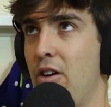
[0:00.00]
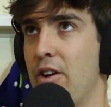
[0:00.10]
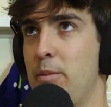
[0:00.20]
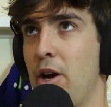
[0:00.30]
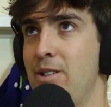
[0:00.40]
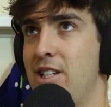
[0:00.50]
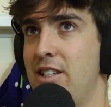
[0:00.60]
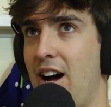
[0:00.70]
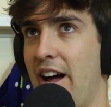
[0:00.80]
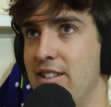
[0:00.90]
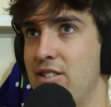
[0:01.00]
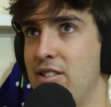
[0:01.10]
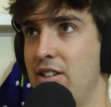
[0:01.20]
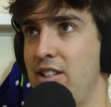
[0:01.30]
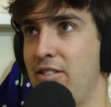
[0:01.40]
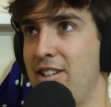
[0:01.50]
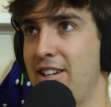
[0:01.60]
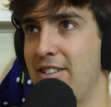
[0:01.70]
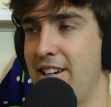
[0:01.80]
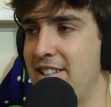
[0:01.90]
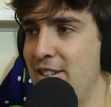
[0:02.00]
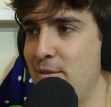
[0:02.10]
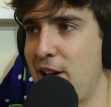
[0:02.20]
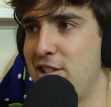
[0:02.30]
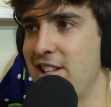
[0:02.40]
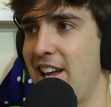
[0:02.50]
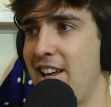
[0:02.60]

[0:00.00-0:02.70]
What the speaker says: God, I'm going to die. It's 33 degrees. Can you imagine that